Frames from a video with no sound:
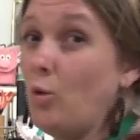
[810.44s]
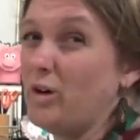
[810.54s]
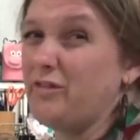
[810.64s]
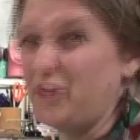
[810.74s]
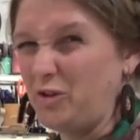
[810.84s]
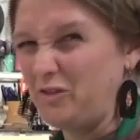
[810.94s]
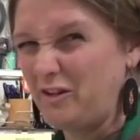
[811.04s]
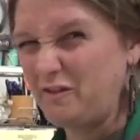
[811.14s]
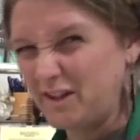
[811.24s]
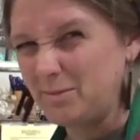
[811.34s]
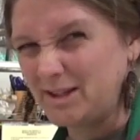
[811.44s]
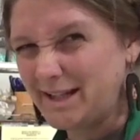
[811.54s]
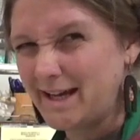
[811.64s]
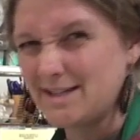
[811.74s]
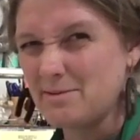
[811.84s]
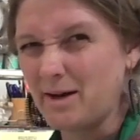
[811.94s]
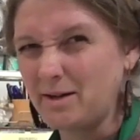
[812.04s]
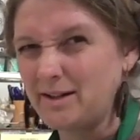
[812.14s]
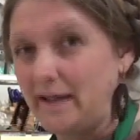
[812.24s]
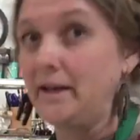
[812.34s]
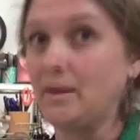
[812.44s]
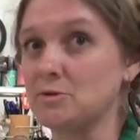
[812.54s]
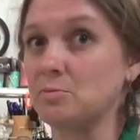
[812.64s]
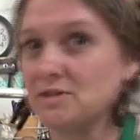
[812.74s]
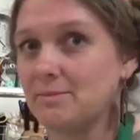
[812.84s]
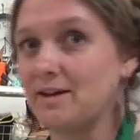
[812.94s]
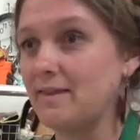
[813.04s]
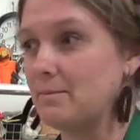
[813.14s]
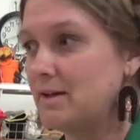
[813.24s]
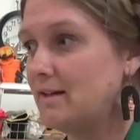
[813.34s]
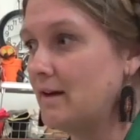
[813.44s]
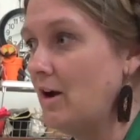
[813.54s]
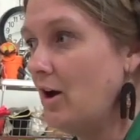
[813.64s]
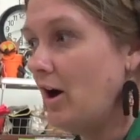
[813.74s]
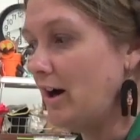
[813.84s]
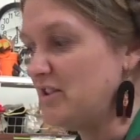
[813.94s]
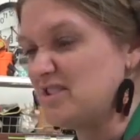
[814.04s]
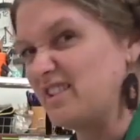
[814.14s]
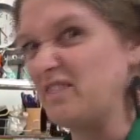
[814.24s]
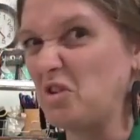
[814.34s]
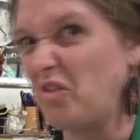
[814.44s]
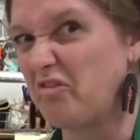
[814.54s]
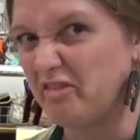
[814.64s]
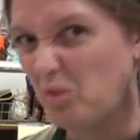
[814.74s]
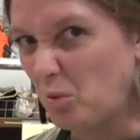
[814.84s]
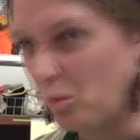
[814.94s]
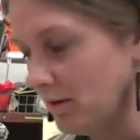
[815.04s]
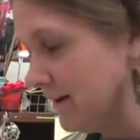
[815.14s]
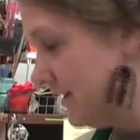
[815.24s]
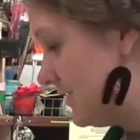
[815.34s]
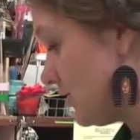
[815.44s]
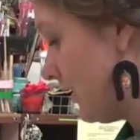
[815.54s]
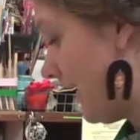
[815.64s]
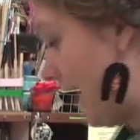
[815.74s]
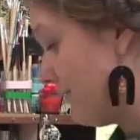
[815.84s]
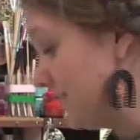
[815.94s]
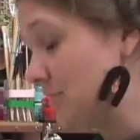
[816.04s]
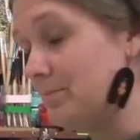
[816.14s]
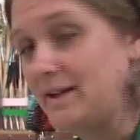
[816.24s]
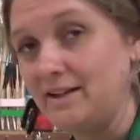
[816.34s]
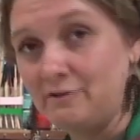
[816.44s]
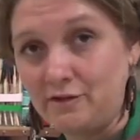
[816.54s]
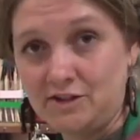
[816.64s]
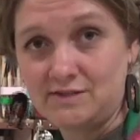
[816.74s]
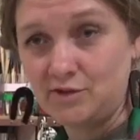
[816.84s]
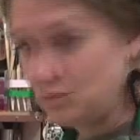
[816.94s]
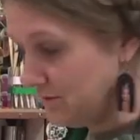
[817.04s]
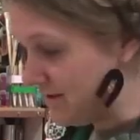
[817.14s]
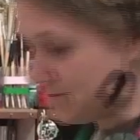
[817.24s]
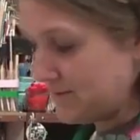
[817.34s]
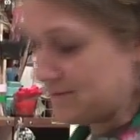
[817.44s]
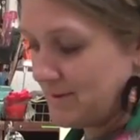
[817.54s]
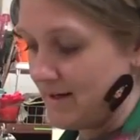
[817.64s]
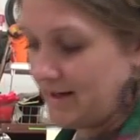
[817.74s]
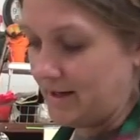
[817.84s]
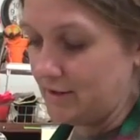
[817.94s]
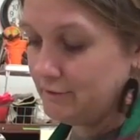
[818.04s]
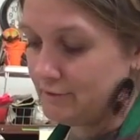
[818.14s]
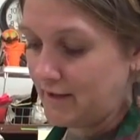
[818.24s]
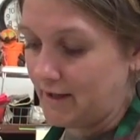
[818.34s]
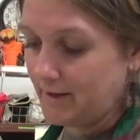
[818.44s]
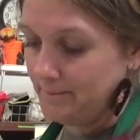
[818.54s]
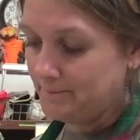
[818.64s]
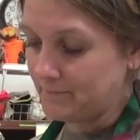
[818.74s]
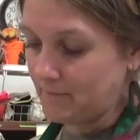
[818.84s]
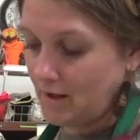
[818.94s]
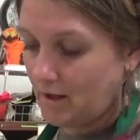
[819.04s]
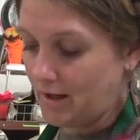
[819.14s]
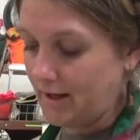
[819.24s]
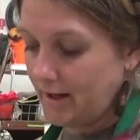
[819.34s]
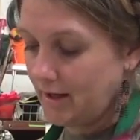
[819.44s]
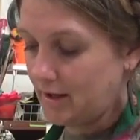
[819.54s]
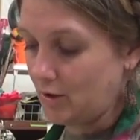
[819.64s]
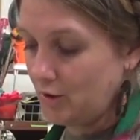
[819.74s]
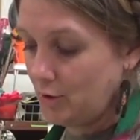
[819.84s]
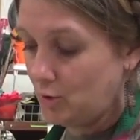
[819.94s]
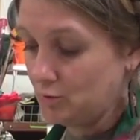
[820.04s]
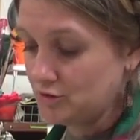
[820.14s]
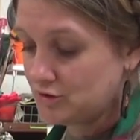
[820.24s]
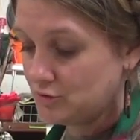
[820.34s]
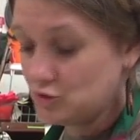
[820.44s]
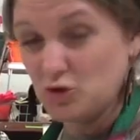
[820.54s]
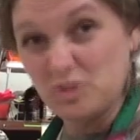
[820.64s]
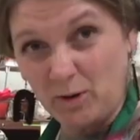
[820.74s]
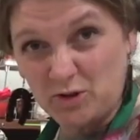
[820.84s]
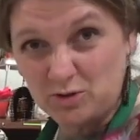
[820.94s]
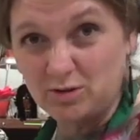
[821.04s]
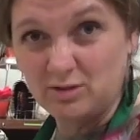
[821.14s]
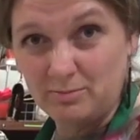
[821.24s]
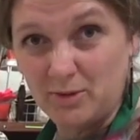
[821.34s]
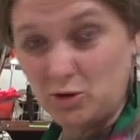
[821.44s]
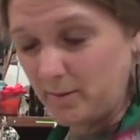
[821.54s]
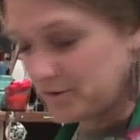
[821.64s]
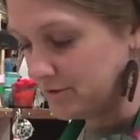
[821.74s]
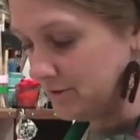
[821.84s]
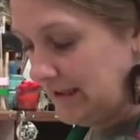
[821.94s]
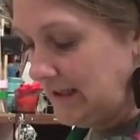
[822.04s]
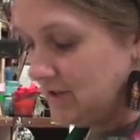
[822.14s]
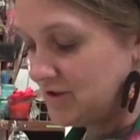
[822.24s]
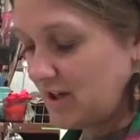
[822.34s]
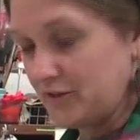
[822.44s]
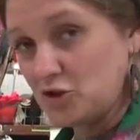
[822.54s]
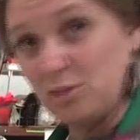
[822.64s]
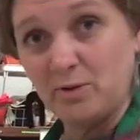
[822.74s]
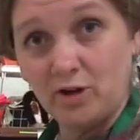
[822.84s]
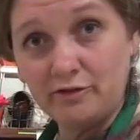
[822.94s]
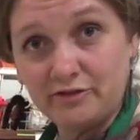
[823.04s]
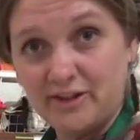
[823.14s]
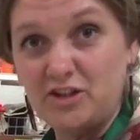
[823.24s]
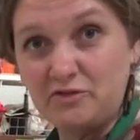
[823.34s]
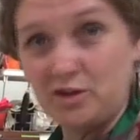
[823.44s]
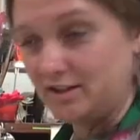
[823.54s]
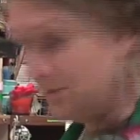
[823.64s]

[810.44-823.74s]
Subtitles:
or if I don't feel a bit lazy about getting up to put something in the bin, I just leave it on the floor. So have a little bin in front of you. This one's made out of an old juice bottle or milk bottle. Just cut the top off, then you've got